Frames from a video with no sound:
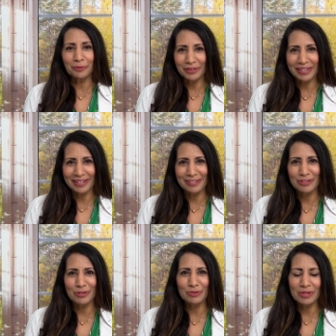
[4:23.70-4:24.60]
really get
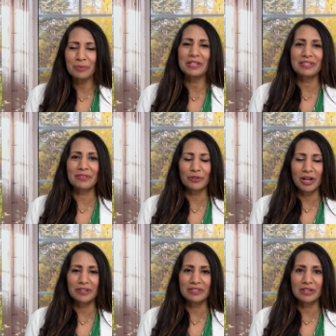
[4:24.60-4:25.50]
into some of these other
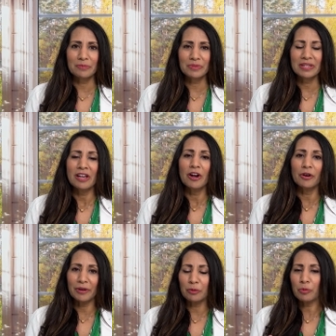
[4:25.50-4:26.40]
concepts
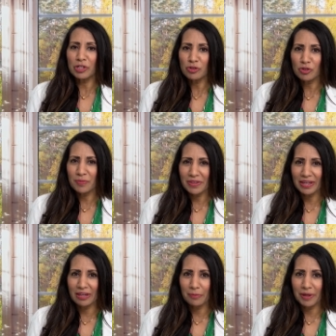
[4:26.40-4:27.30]
around what you should be
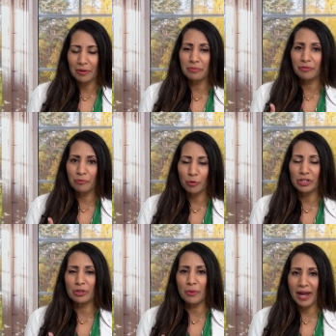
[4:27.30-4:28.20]
thinking about before
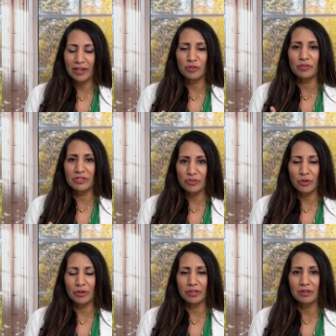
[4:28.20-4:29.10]
you actually
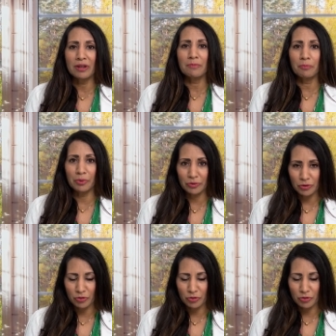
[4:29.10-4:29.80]
start birth